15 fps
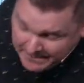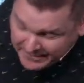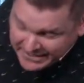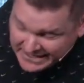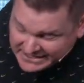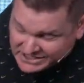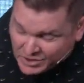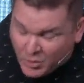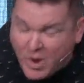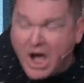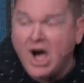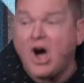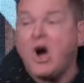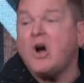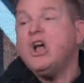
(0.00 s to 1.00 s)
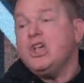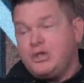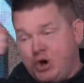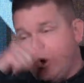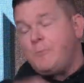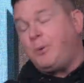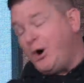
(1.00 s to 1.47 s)
up against the wall.
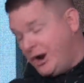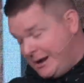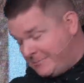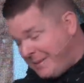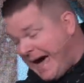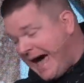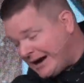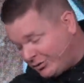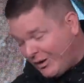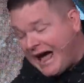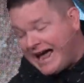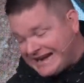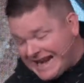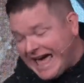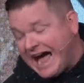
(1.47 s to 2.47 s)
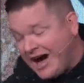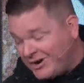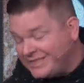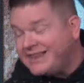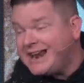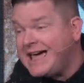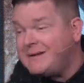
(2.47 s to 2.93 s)
You put it back right now
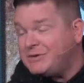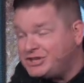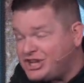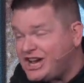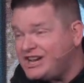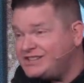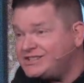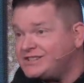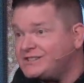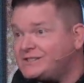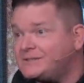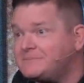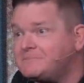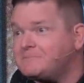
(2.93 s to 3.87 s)
in the name of Jesus.